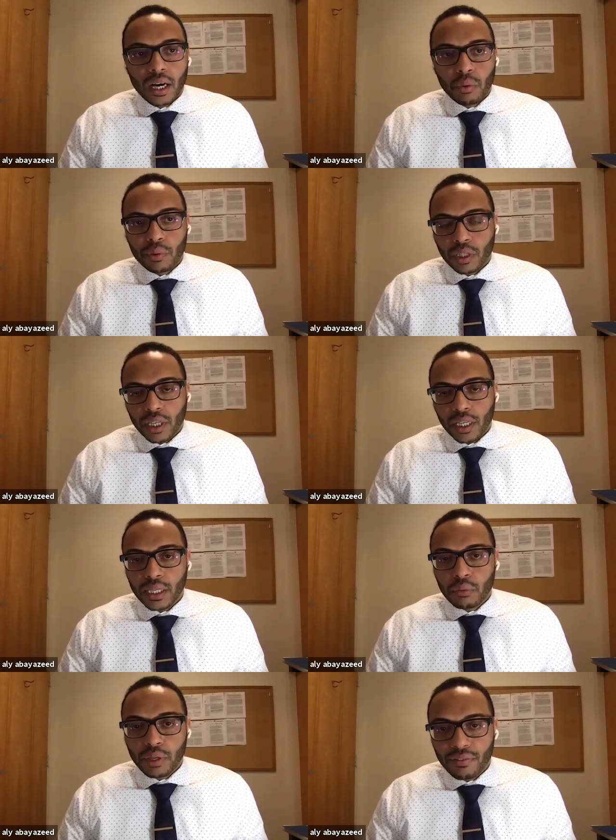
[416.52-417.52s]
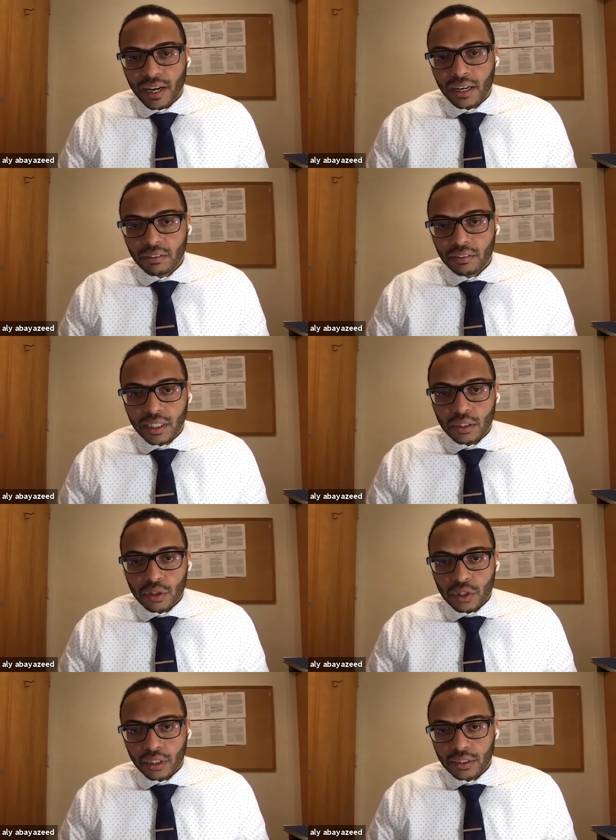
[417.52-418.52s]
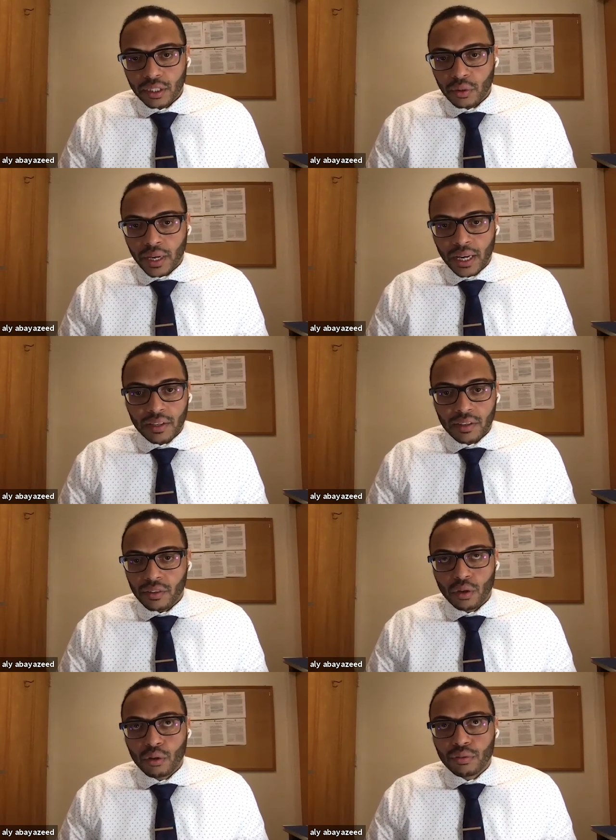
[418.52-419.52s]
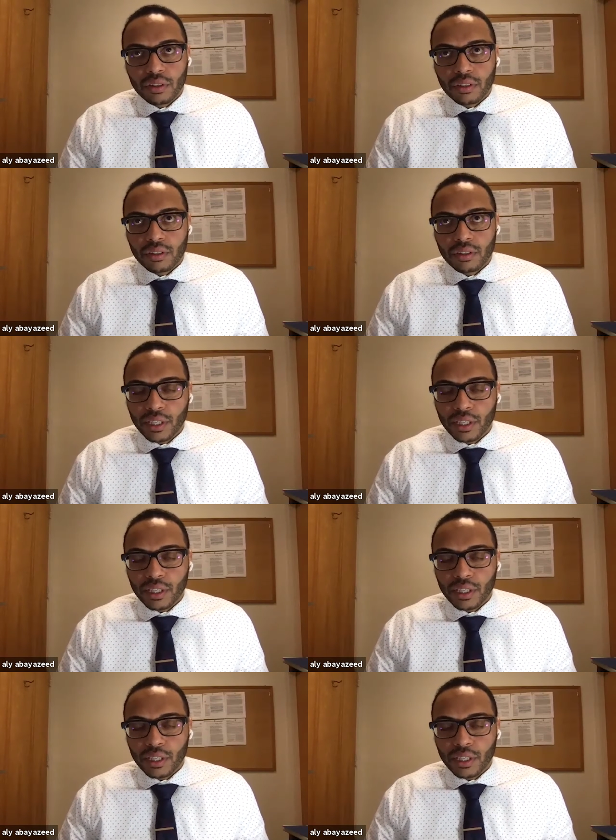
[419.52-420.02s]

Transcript: We were lucky we found a consultant who has over